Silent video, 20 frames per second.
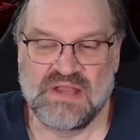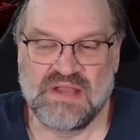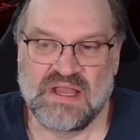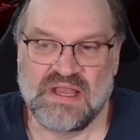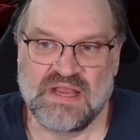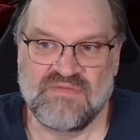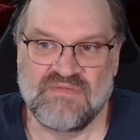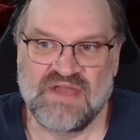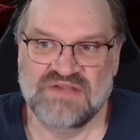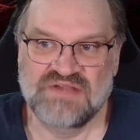and
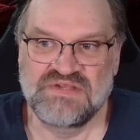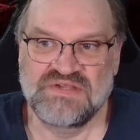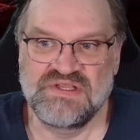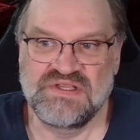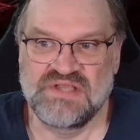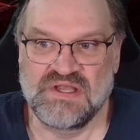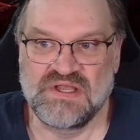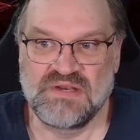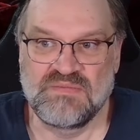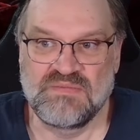I've actually
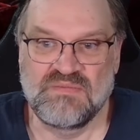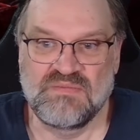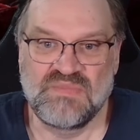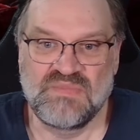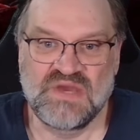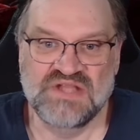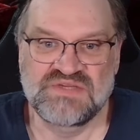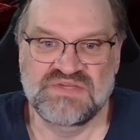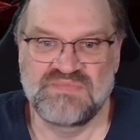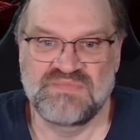done
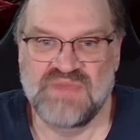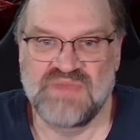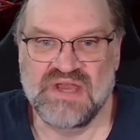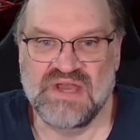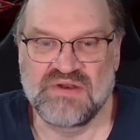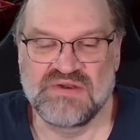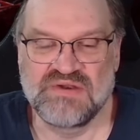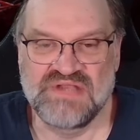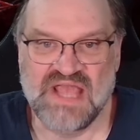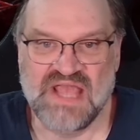much
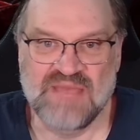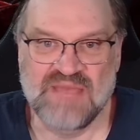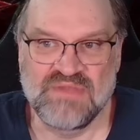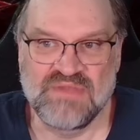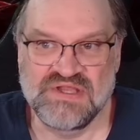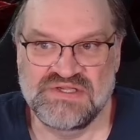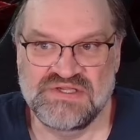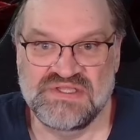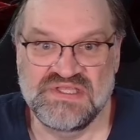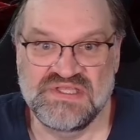better damage